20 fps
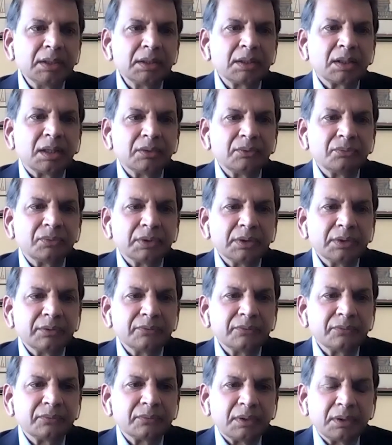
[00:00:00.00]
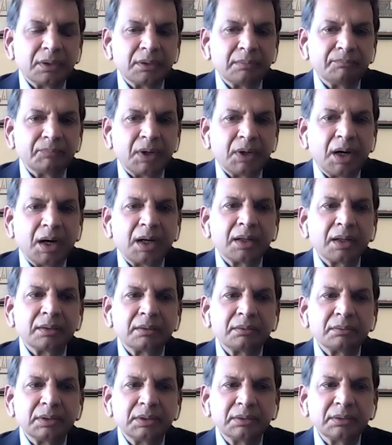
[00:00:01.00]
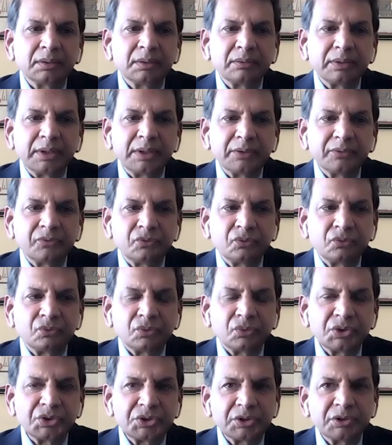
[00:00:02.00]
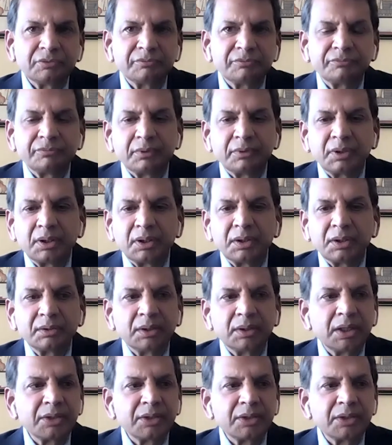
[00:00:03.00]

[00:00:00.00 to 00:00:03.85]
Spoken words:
Many countries are in the race to achieve